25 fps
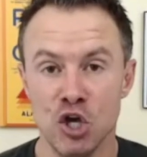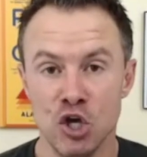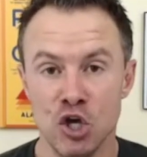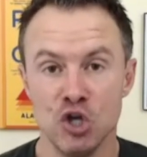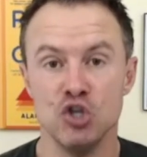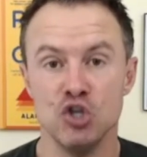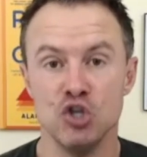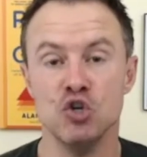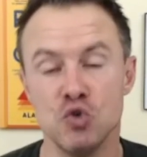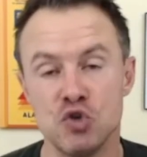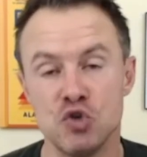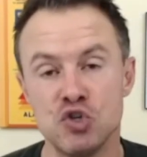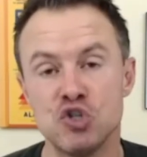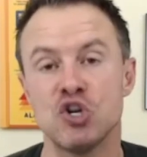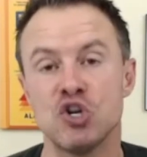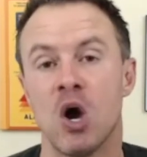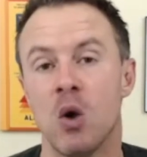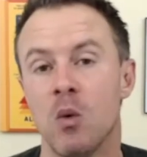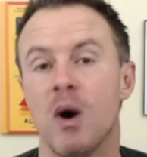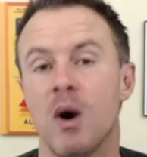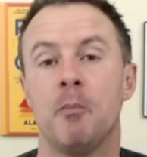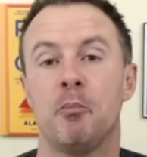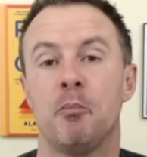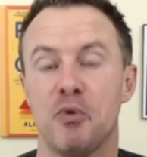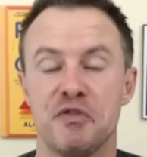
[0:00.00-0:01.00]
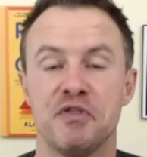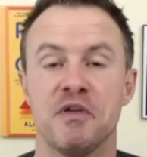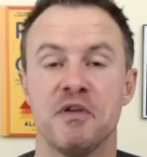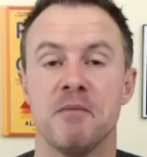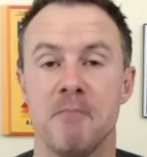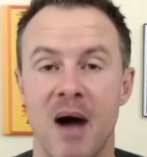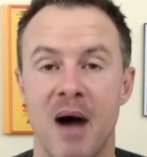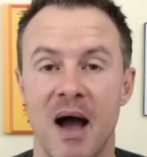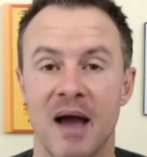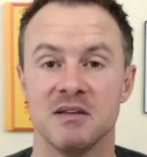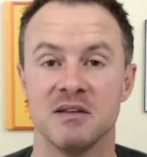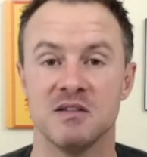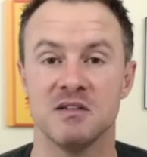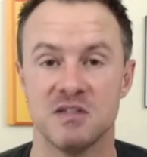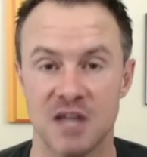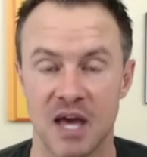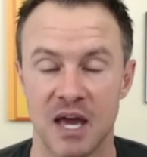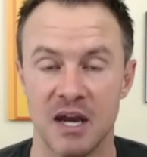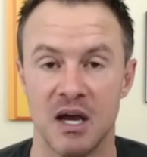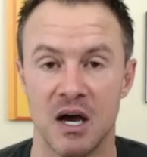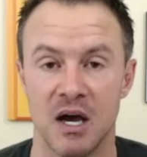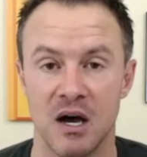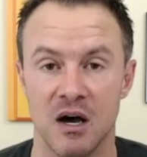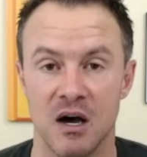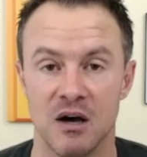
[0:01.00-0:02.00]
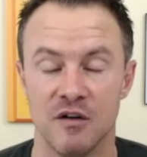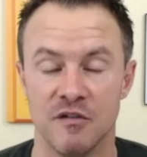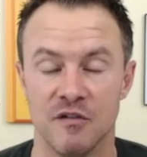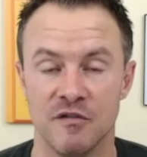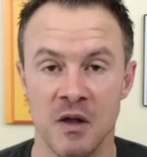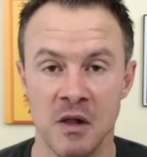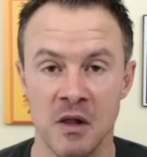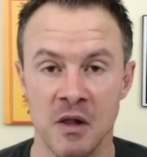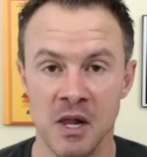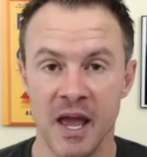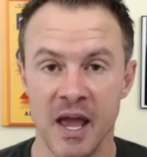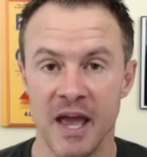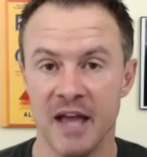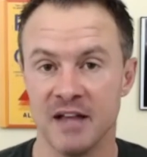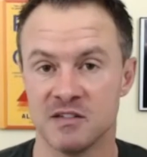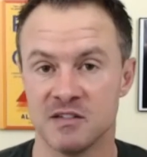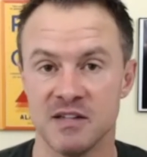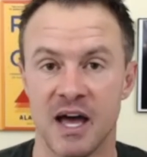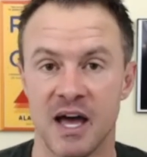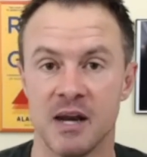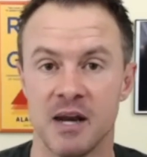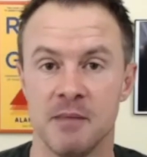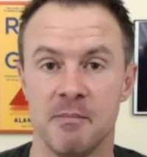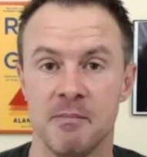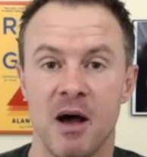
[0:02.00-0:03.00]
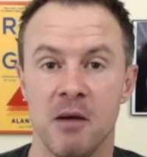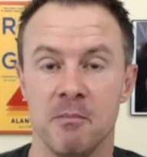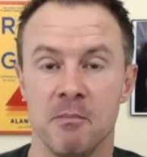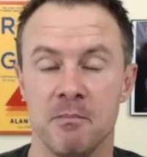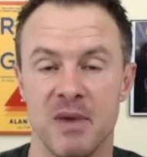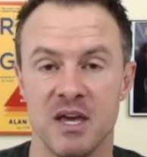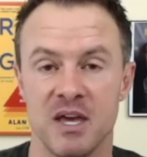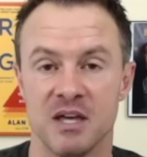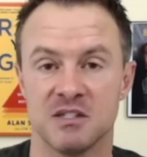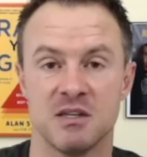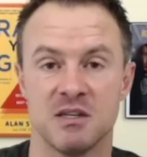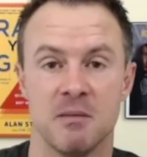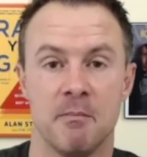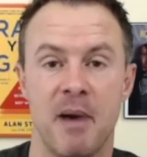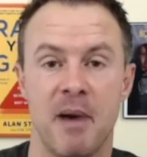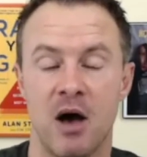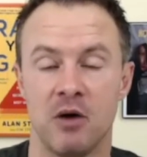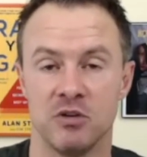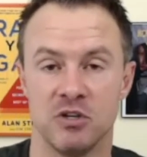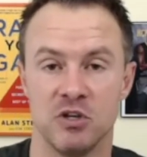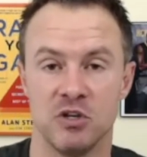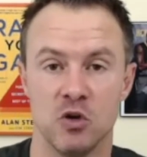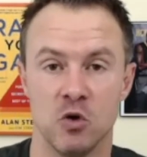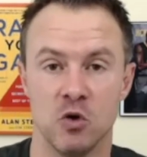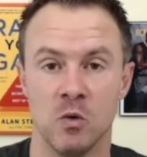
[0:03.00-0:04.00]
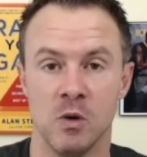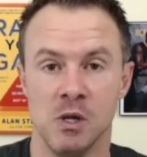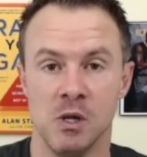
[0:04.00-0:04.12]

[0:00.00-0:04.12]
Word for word: You show up with a mindset of it's not about me, it's about you.